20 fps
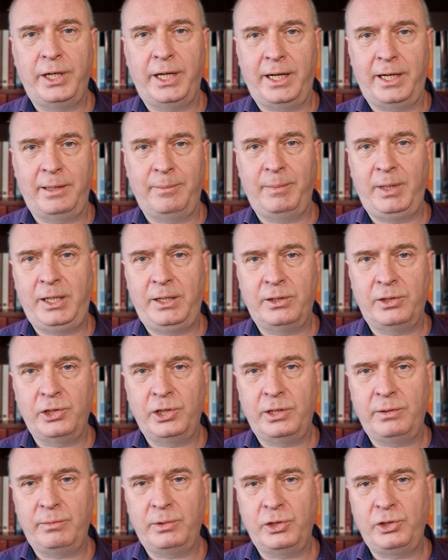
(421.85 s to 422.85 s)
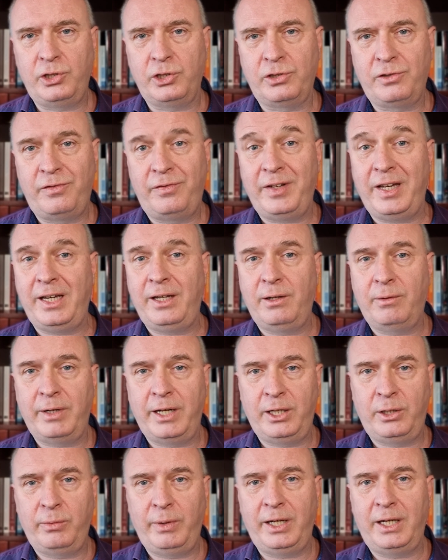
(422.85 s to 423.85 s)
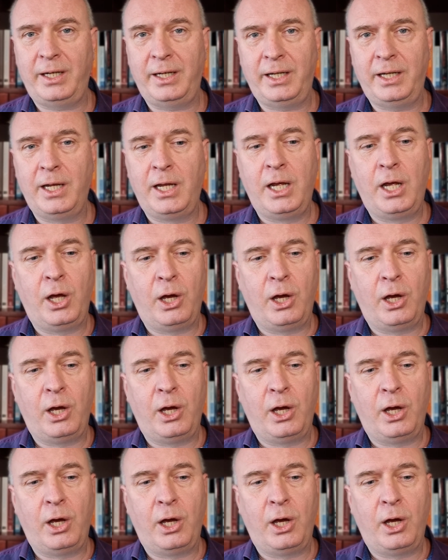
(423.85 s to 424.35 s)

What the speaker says: that, because it will just fade away quickly,